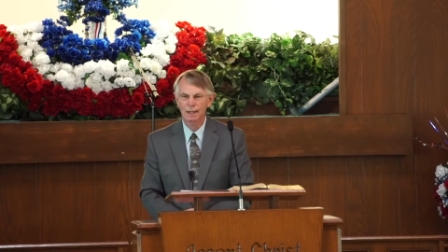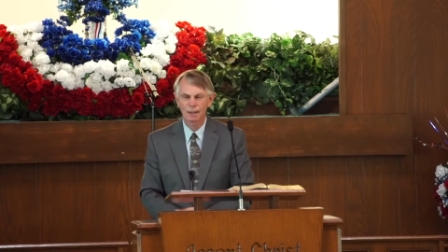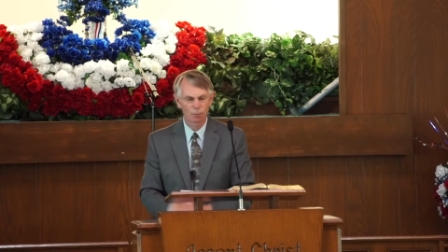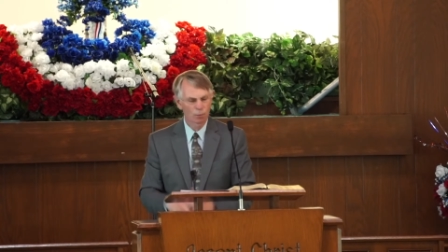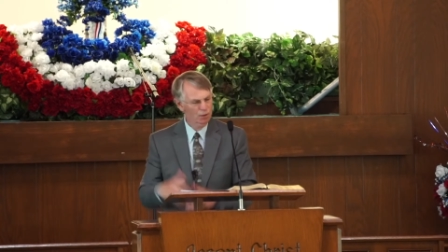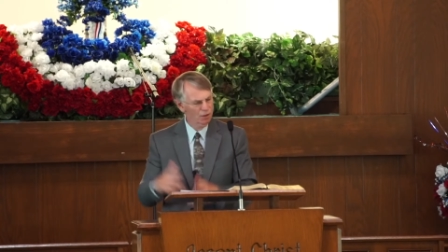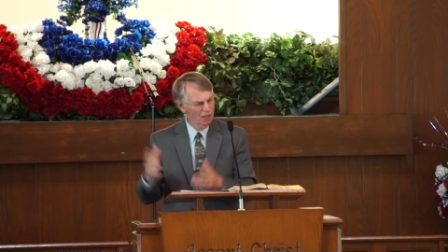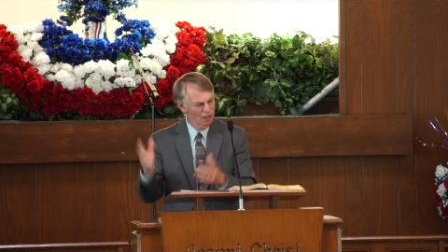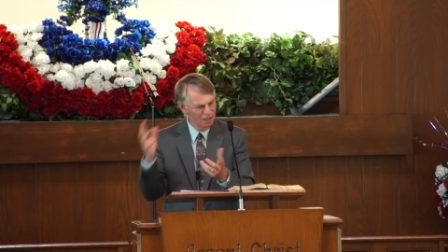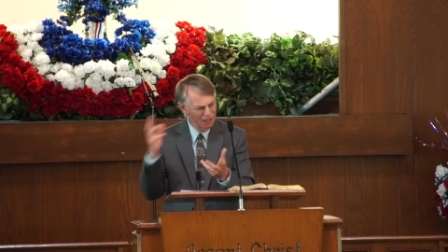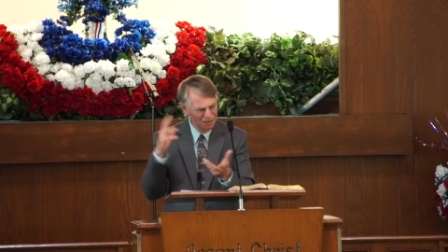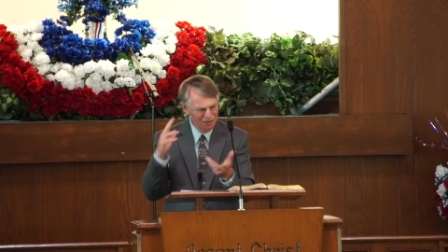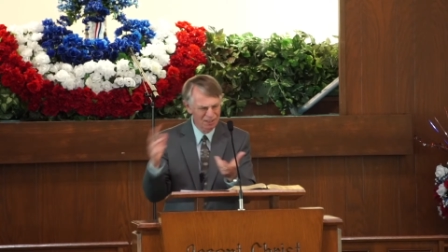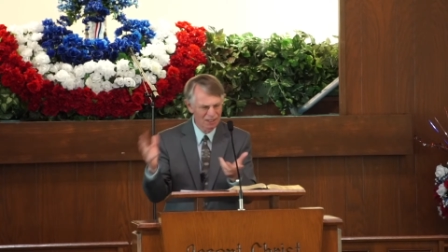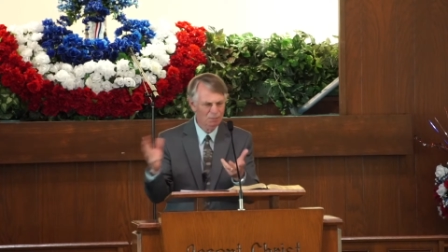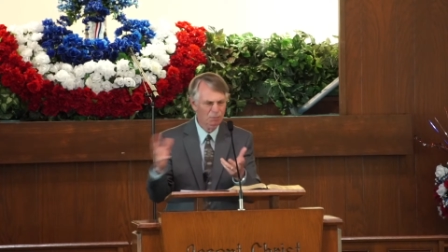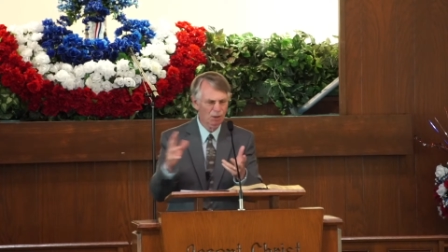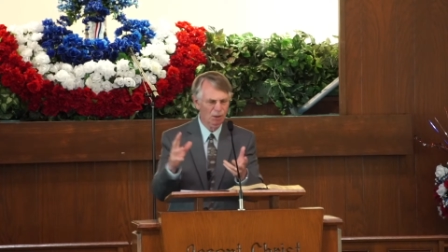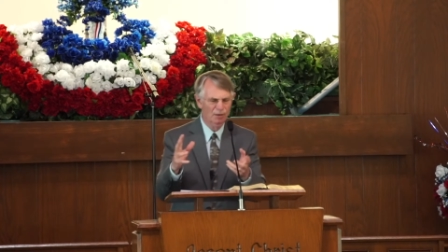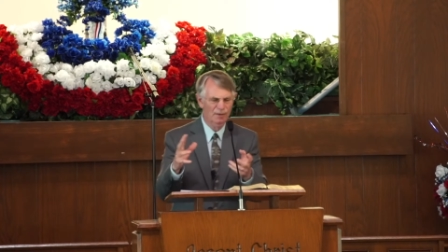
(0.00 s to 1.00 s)
Well, it's
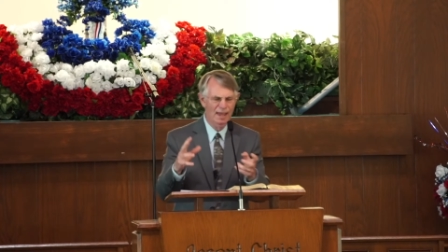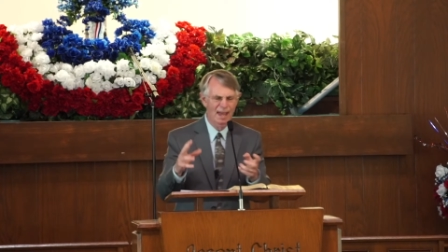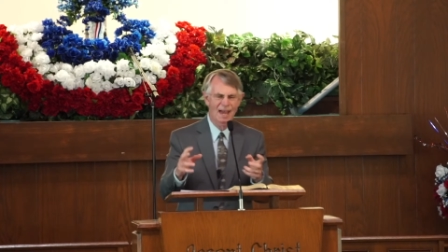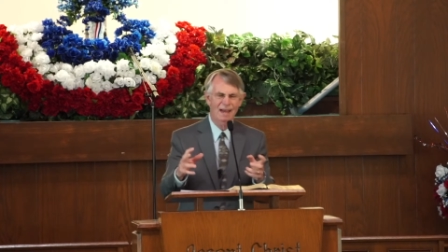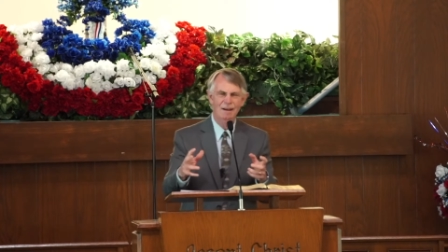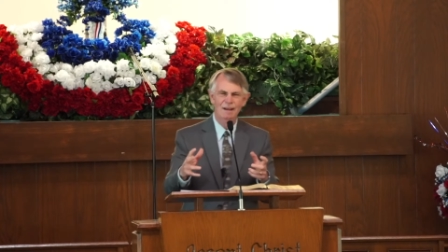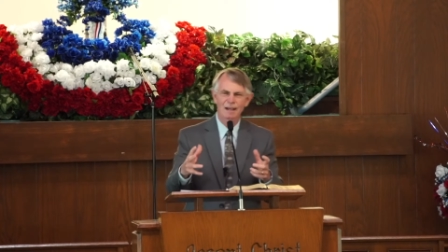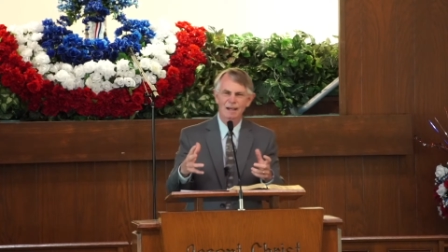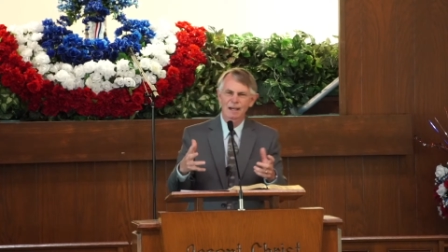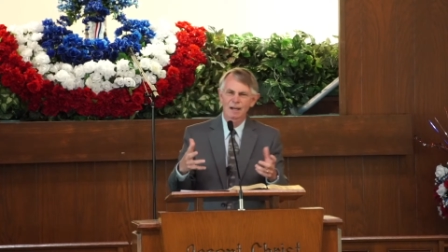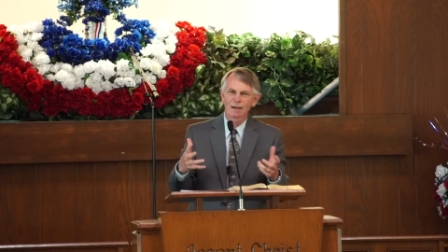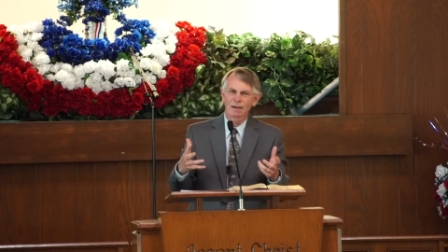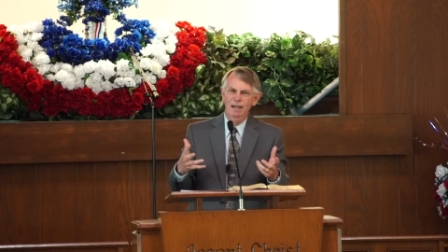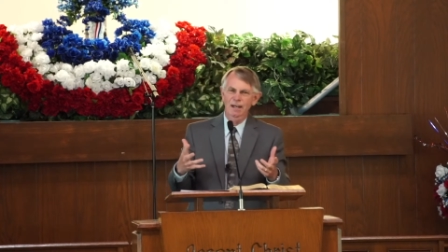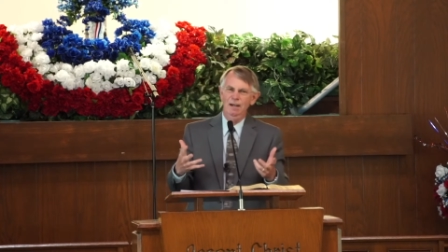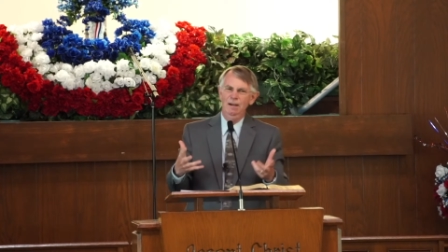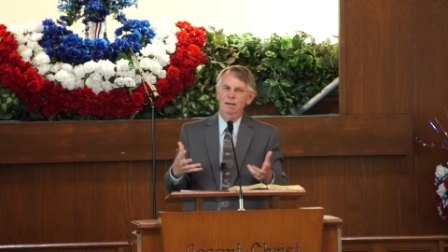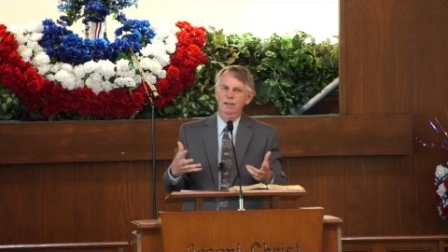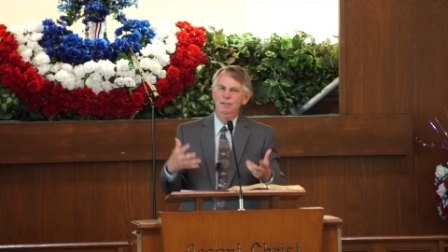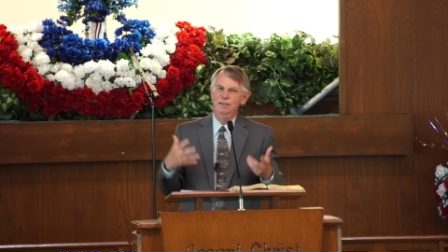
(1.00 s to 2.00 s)
similar to that. Here,
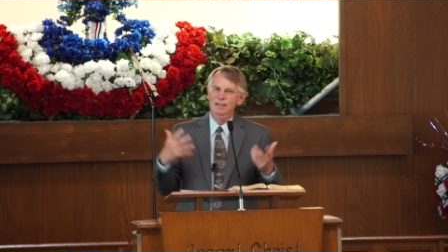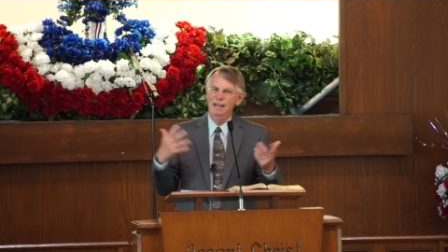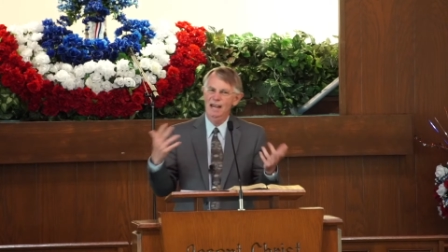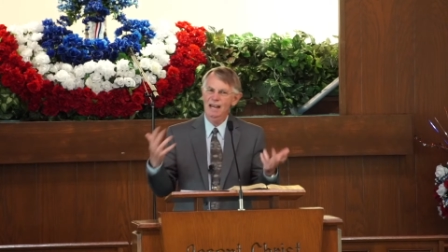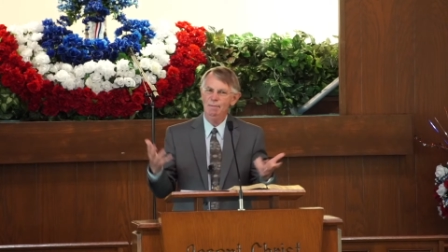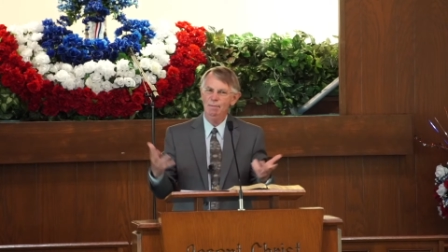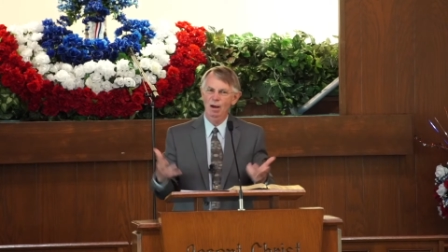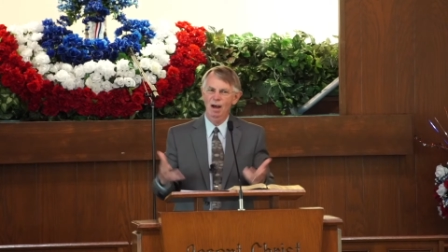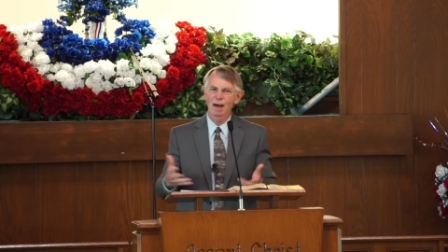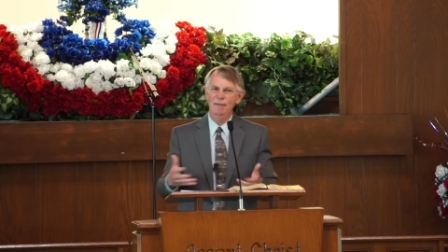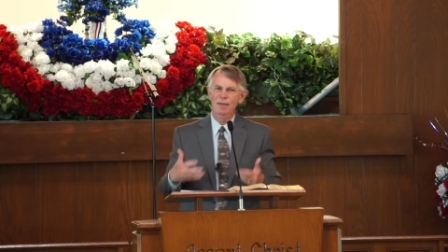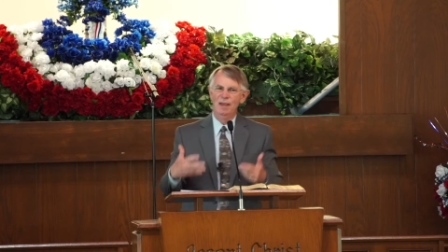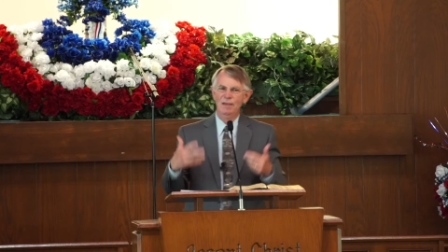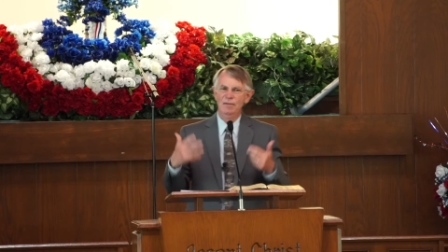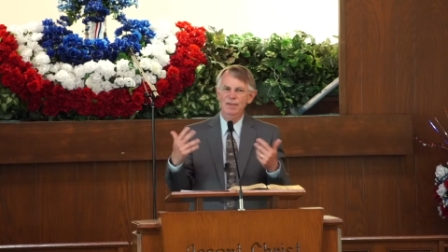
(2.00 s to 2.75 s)
here is Naboth.